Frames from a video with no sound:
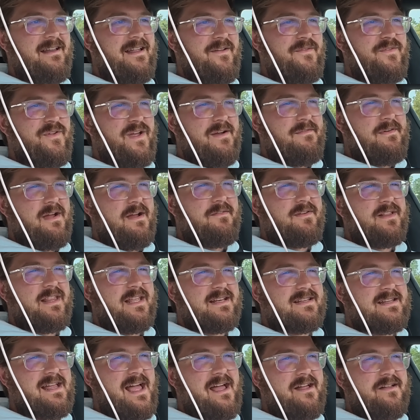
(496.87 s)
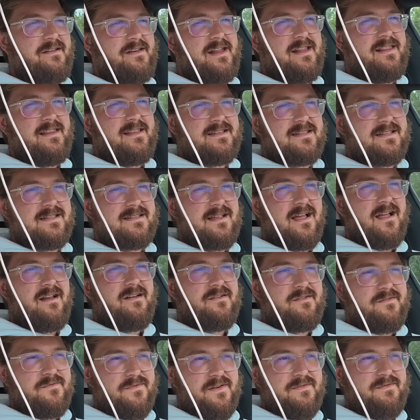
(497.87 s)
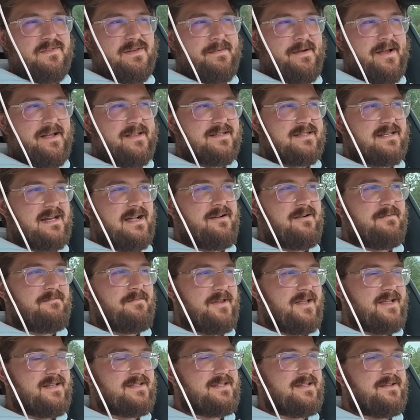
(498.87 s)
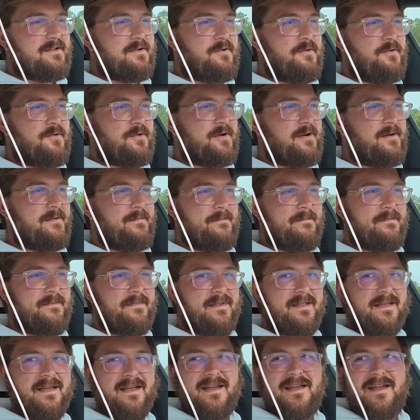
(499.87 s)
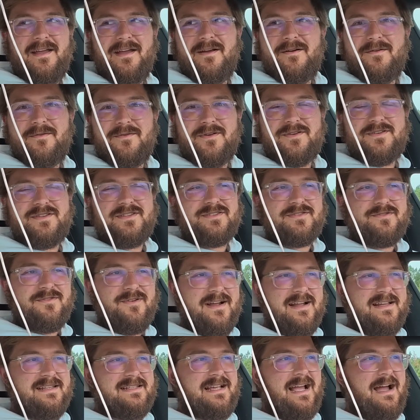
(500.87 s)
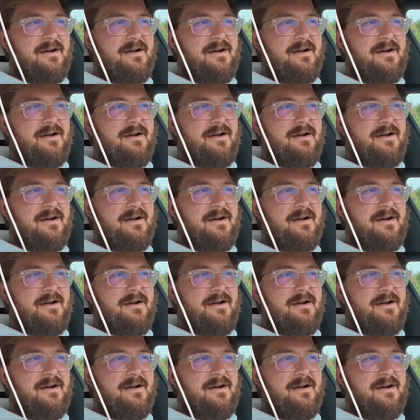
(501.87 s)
if you have everything dialed in, this is 150 miles an hour plus in the quarter, which is crazy.